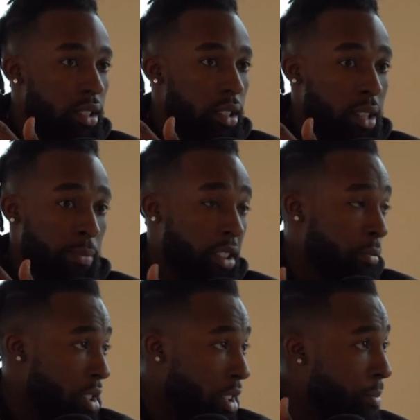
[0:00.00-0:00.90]
It's based on
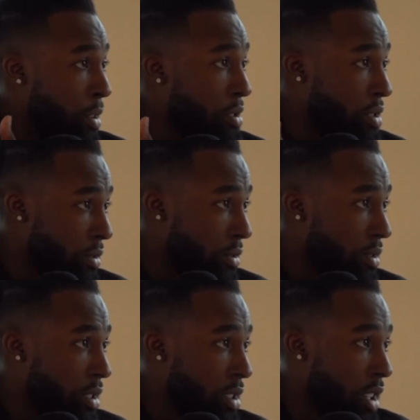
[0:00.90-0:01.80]
being a good person,
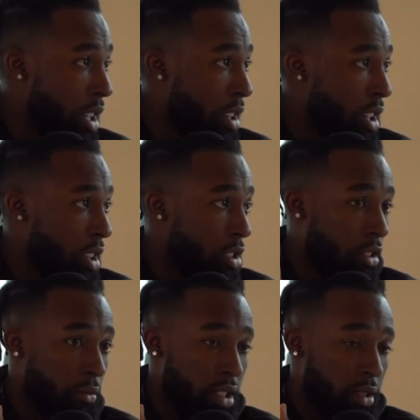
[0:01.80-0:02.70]
and you
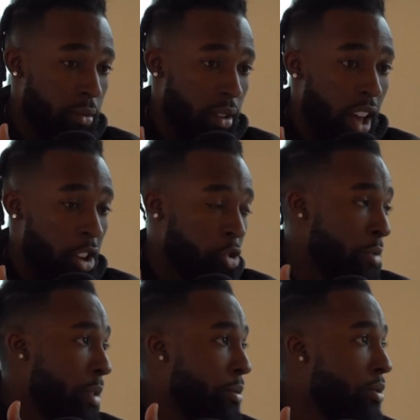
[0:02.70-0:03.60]
know, this how you treat
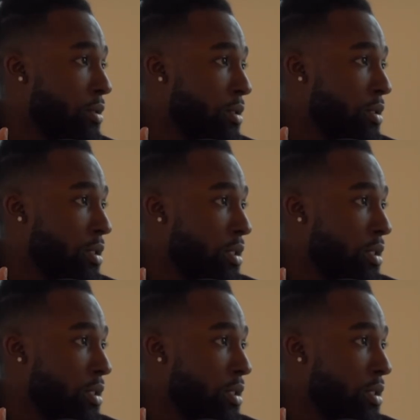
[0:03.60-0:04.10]
people. Yeah.